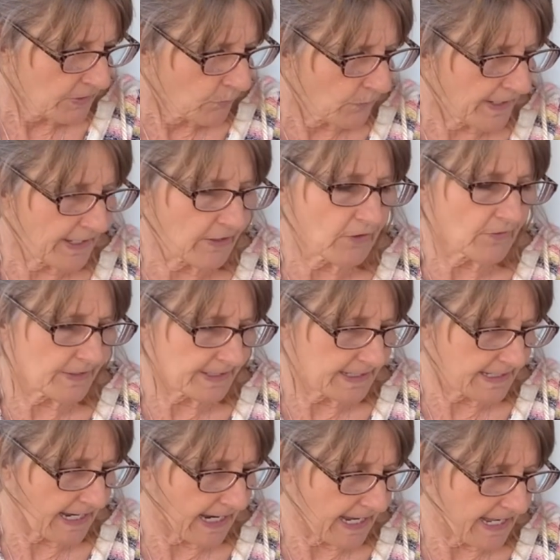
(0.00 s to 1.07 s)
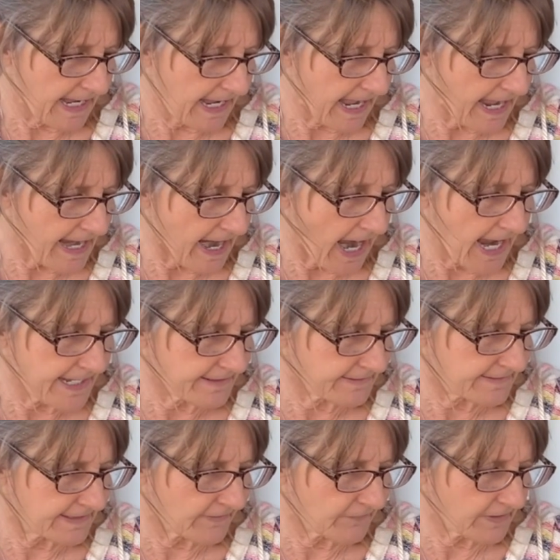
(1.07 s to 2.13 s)
Well, AI
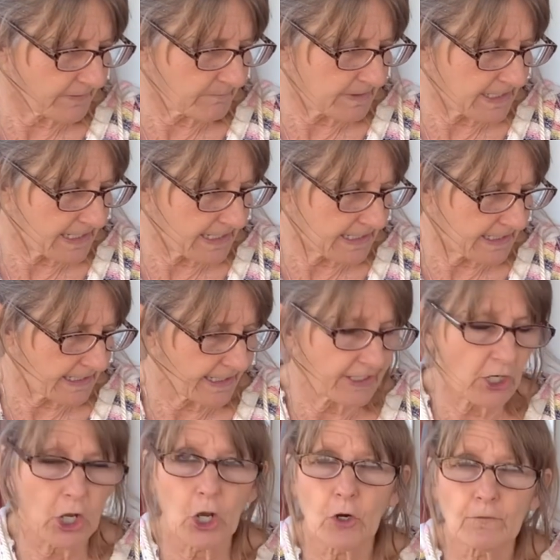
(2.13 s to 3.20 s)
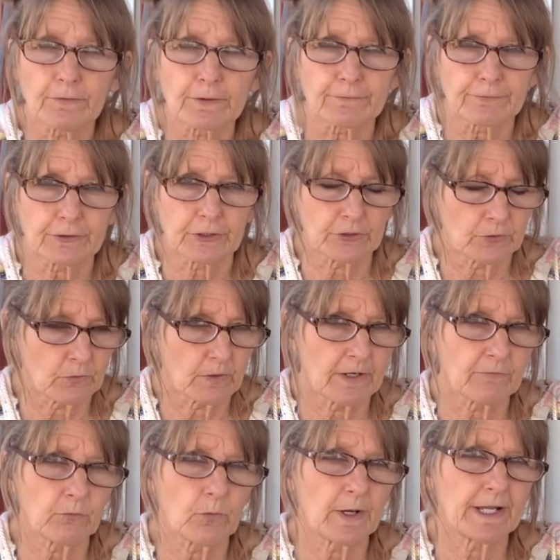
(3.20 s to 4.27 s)
is giving me an overview
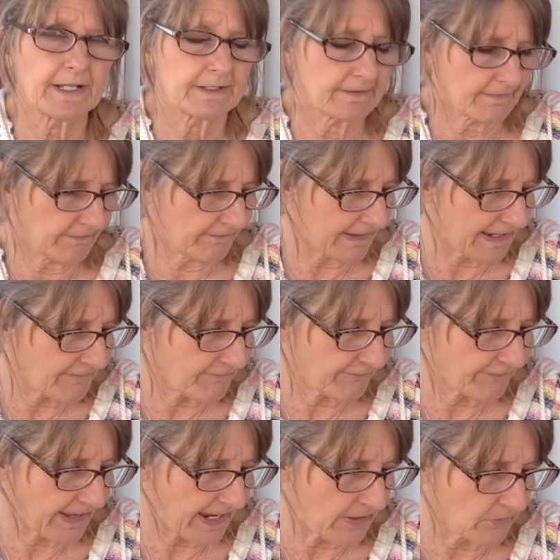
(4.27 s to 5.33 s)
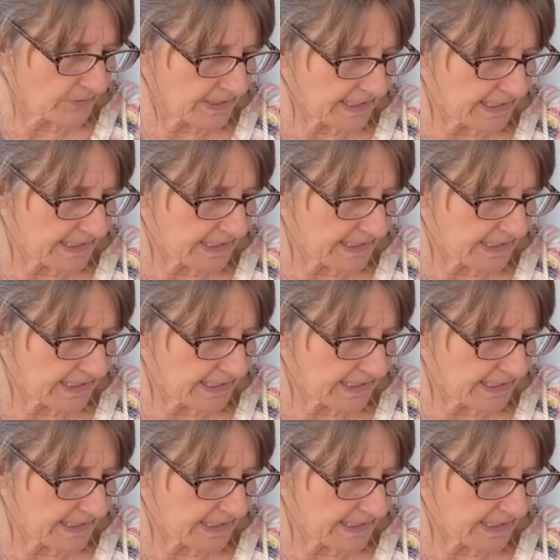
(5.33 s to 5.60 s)
of what they've found,